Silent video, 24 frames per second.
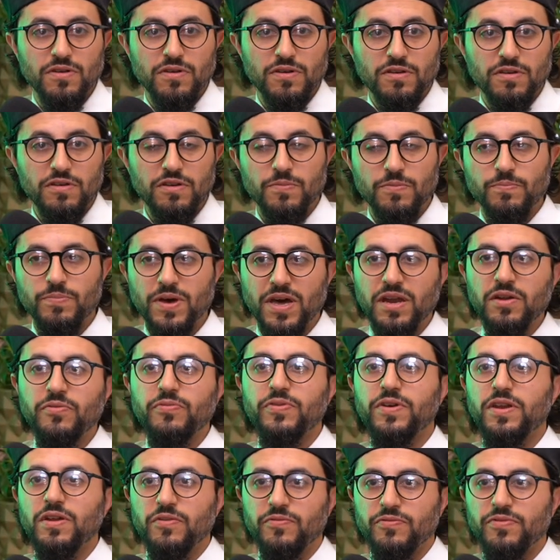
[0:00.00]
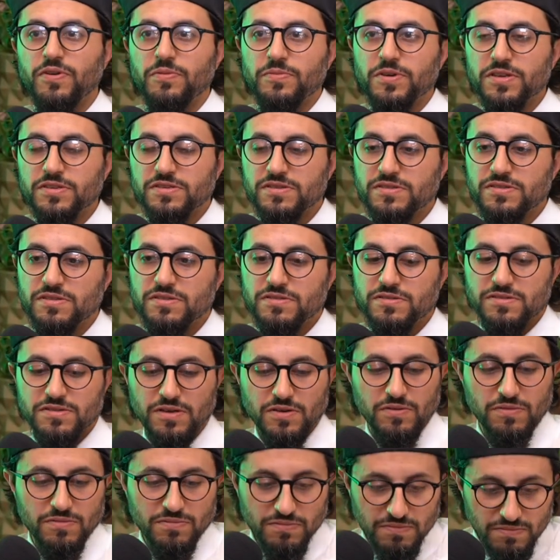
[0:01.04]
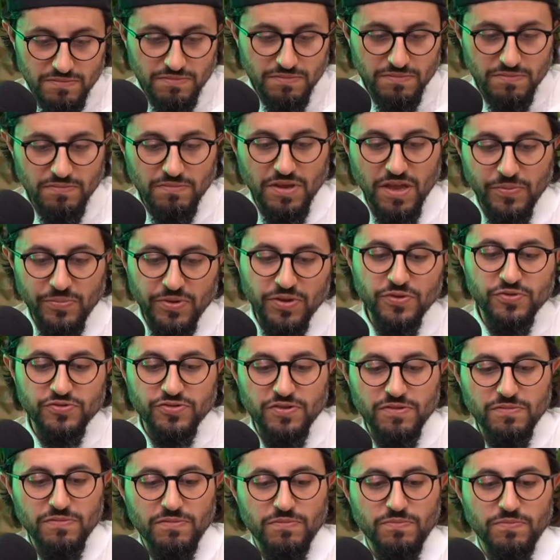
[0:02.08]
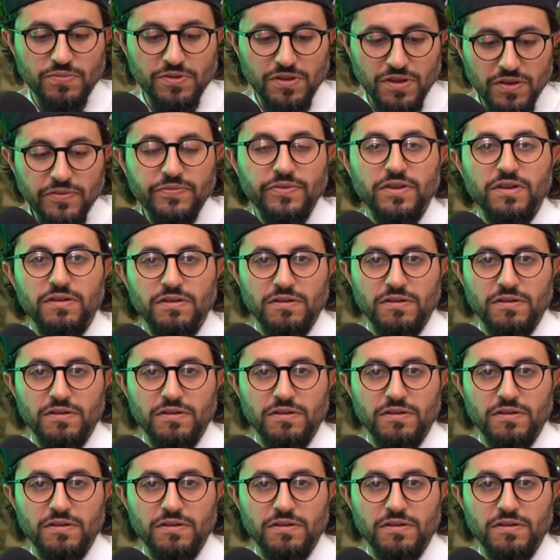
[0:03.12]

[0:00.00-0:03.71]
You're benefiting from us, so maybe you should believe it.